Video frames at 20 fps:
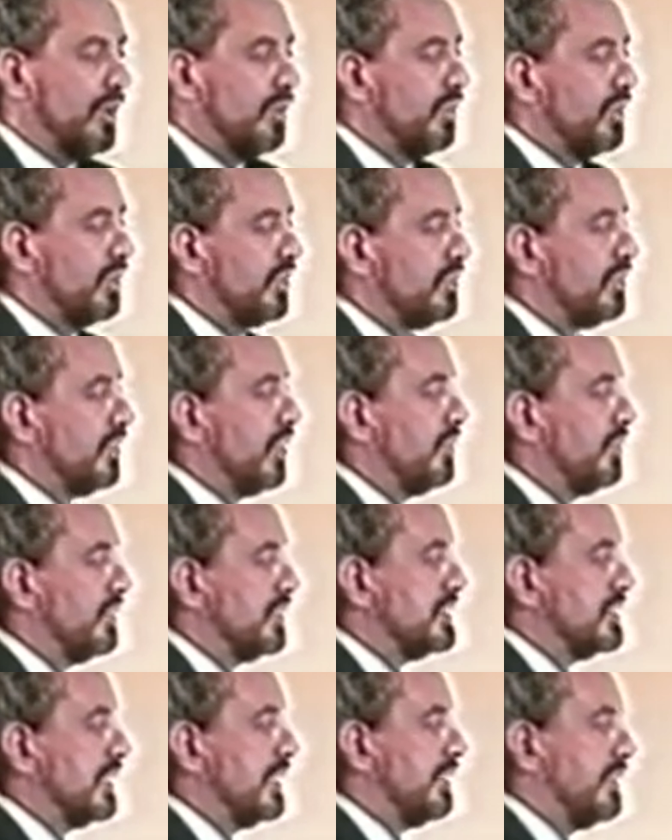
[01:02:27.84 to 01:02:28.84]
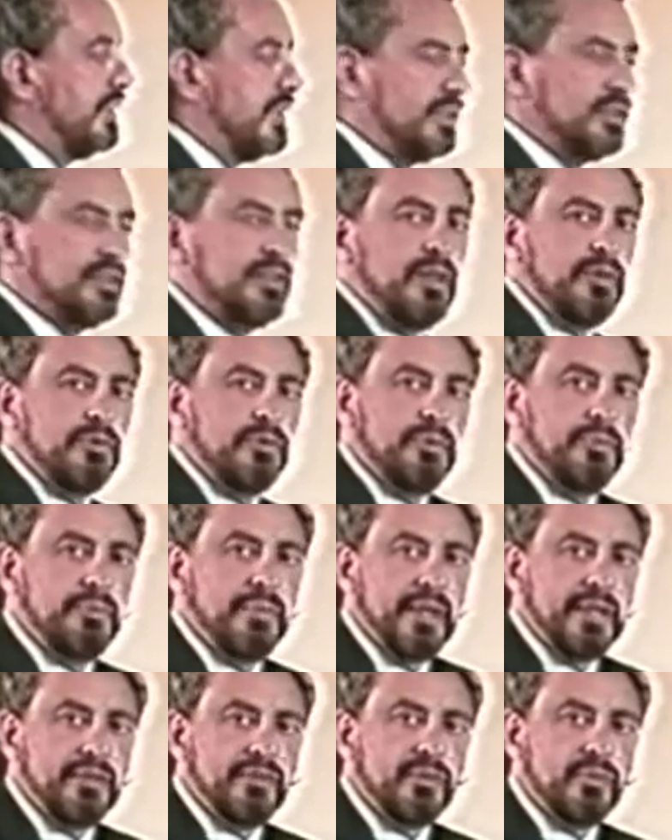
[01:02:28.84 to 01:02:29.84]
Well, you'll notice that things go from
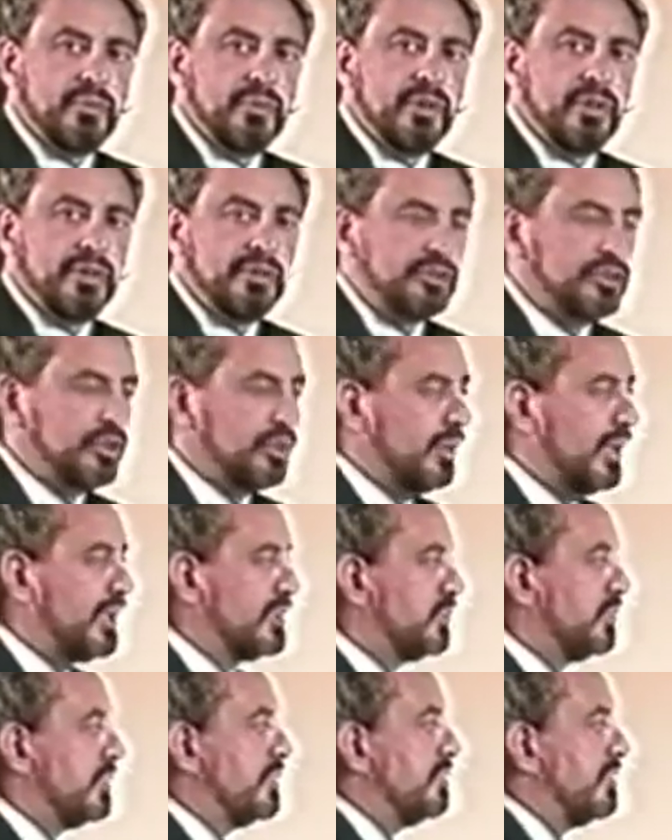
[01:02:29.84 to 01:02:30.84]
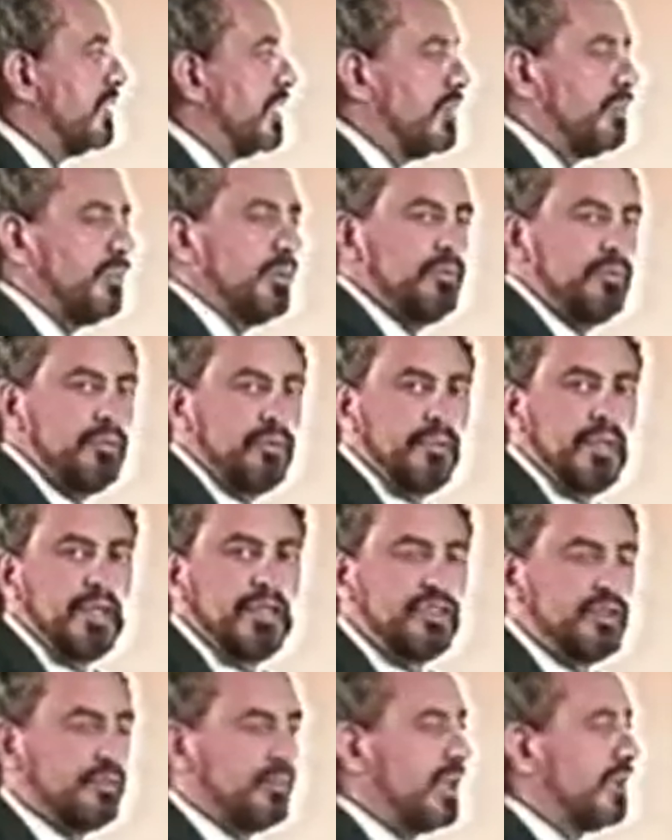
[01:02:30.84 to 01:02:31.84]
bad to worse. So as we develop
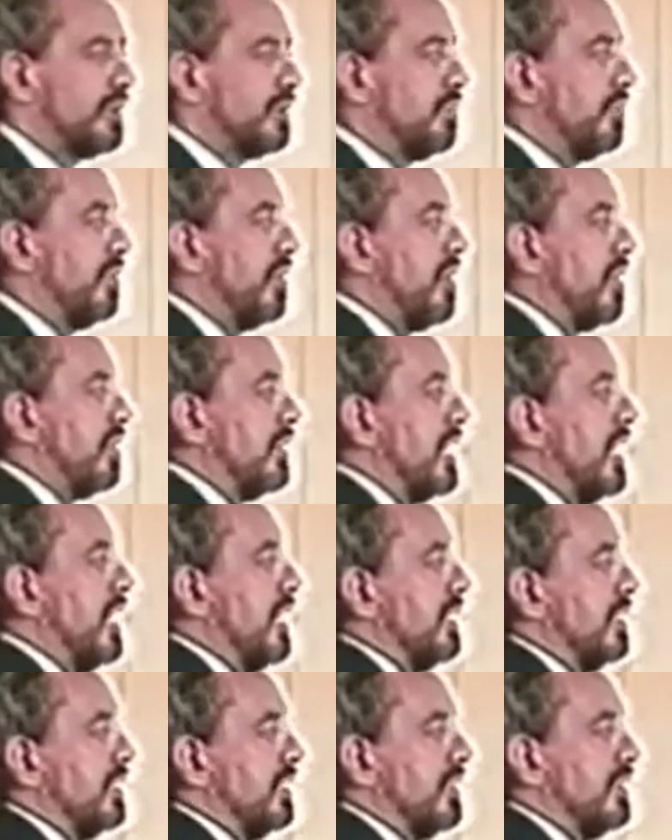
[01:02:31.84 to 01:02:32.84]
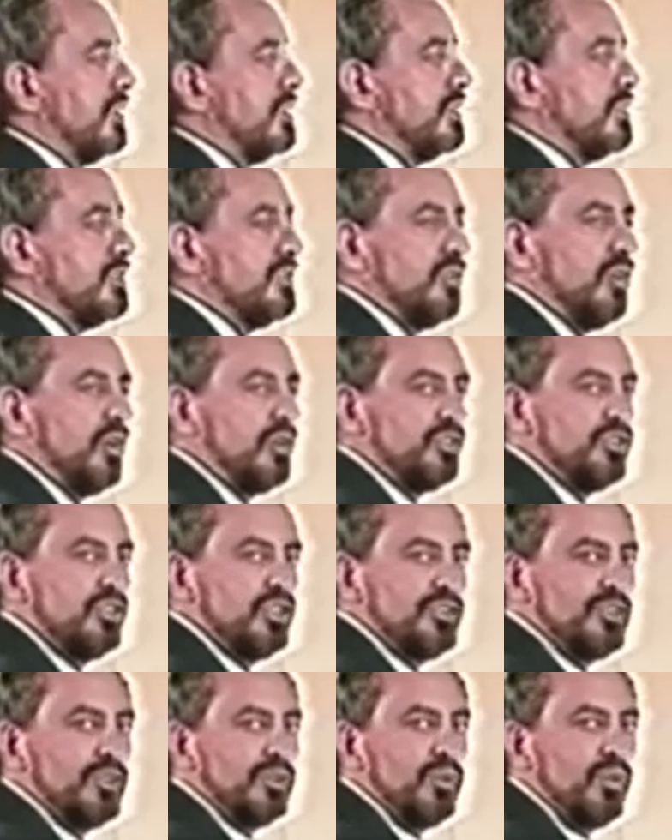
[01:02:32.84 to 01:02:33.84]
information about the block, it's not
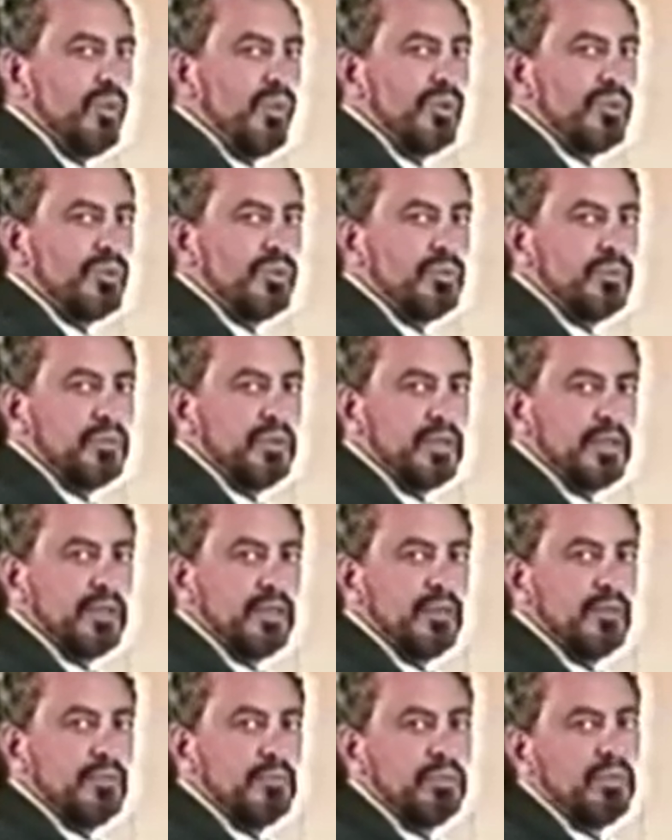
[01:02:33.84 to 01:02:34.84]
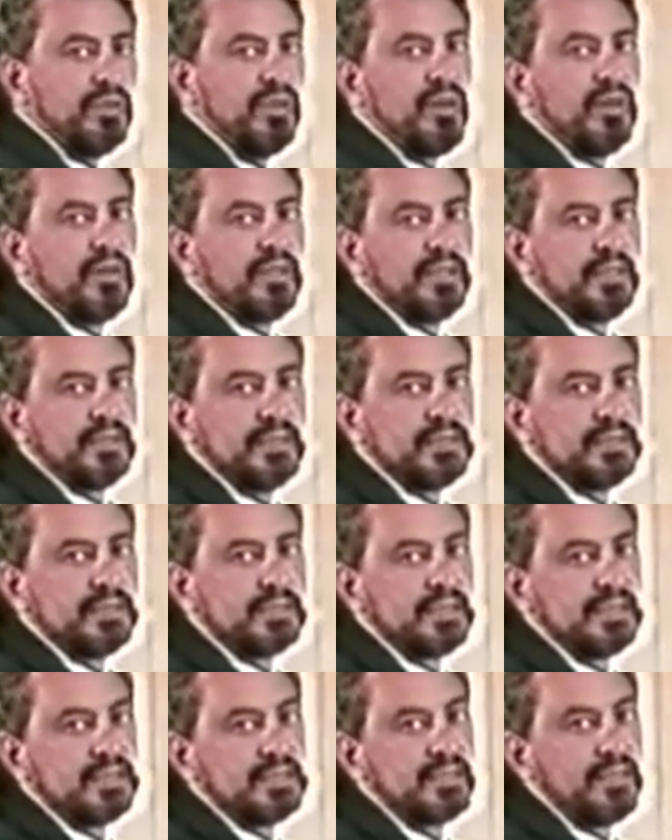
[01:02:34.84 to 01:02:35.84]
just an ordinary block
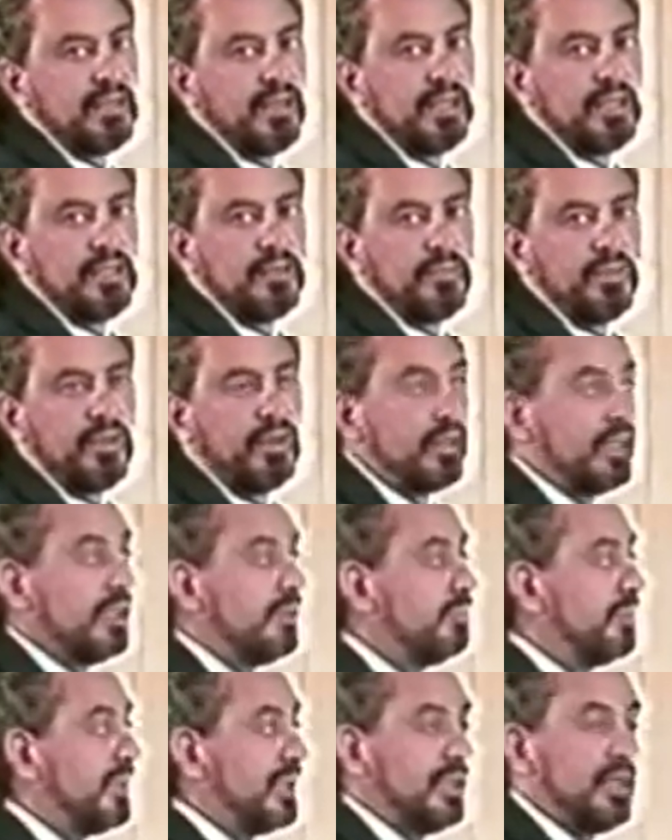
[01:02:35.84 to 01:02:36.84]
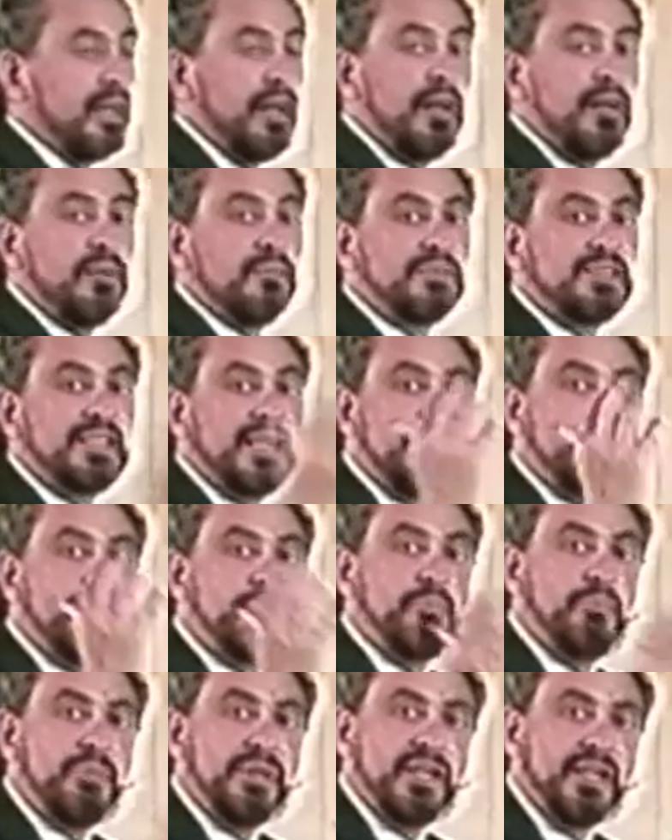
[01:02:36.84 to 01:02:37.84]
as it's like a block. It becomes a
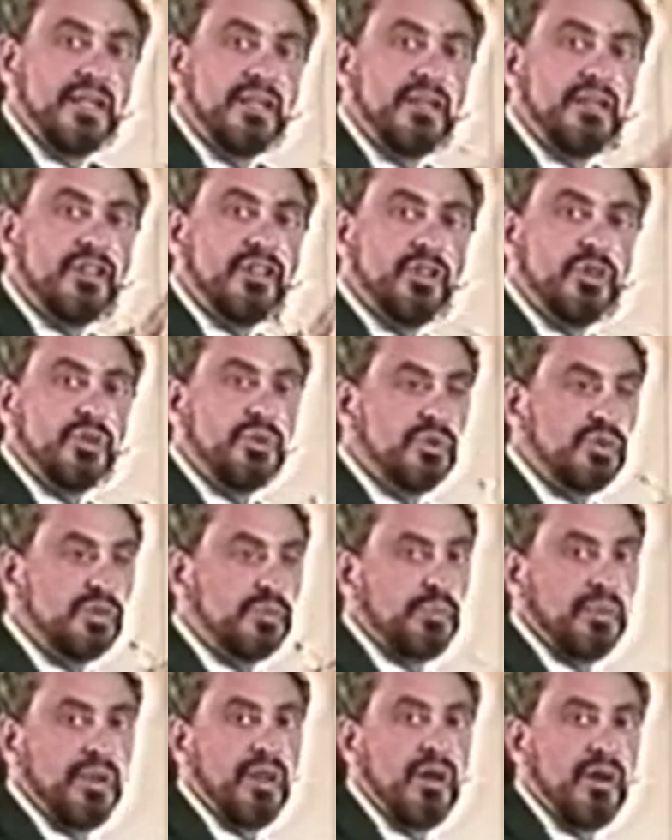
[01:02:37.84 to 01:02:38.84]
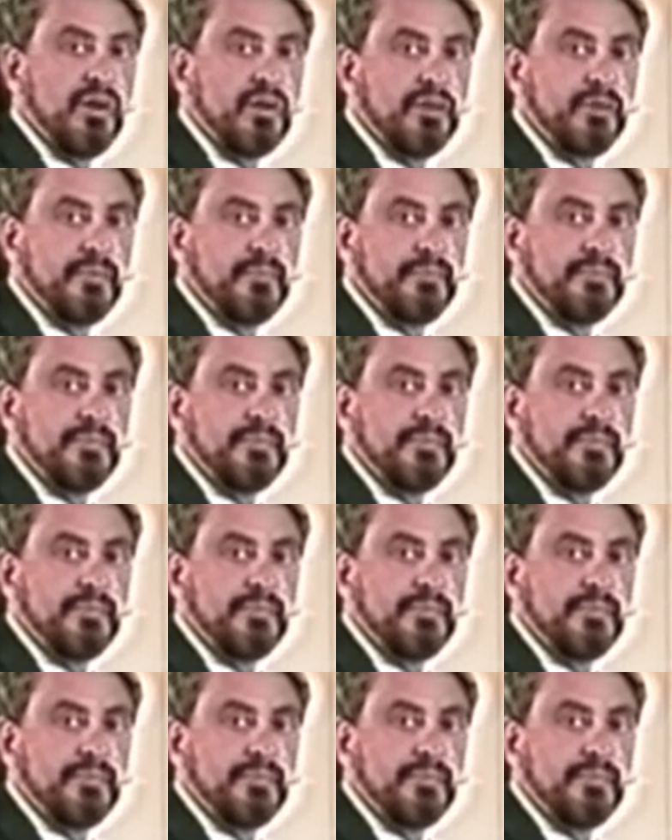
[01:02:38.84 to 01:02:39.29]
big, huge block.